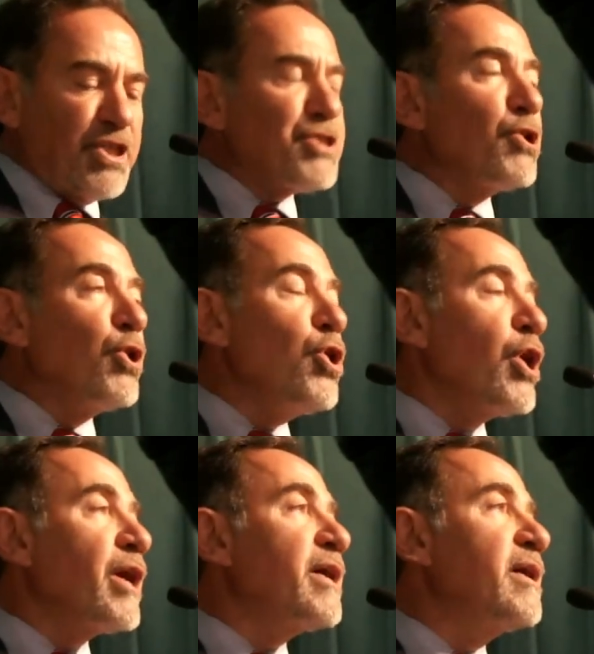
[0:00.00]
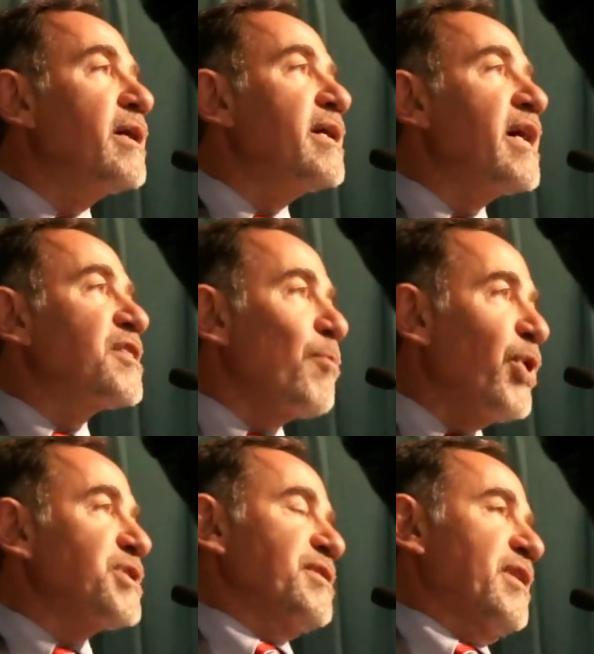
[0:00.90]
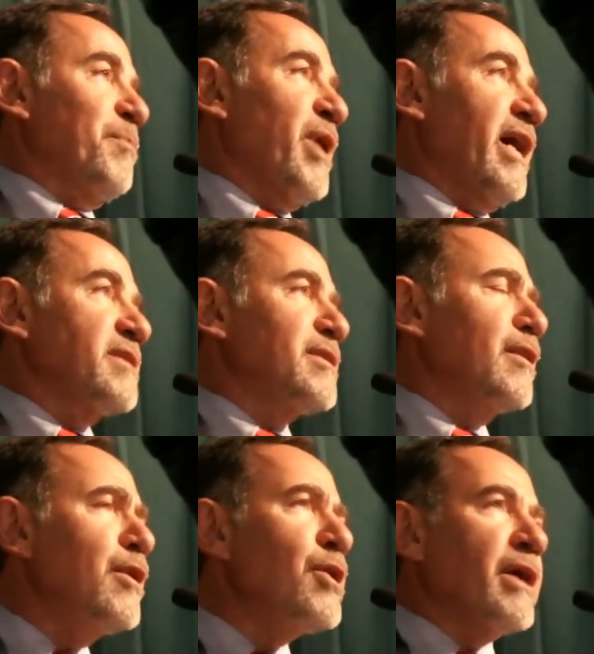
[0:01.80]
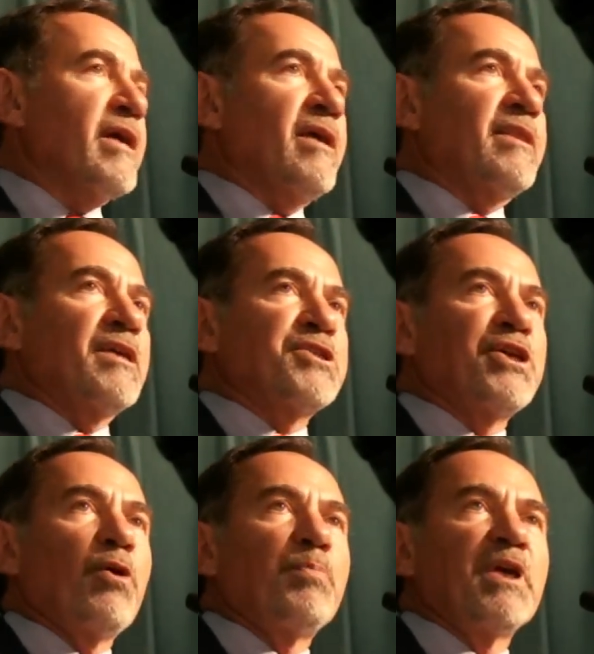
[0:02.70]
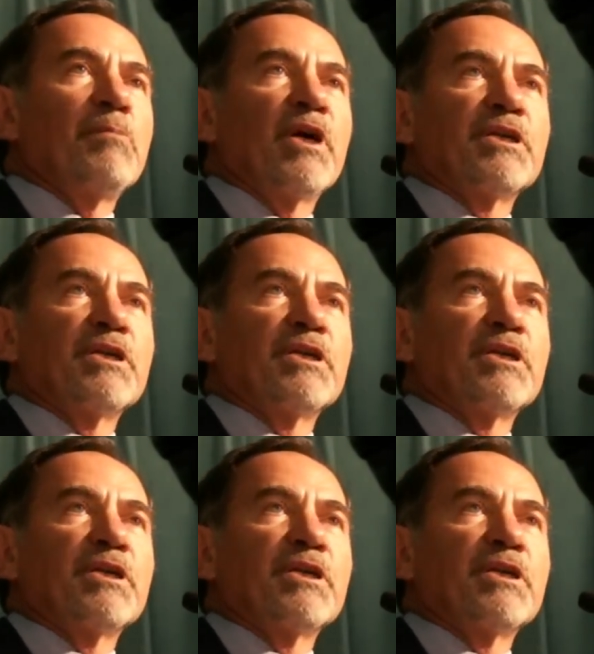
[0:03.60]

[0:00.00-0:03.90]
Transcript: Just look at the budget they passed. Look at that GOP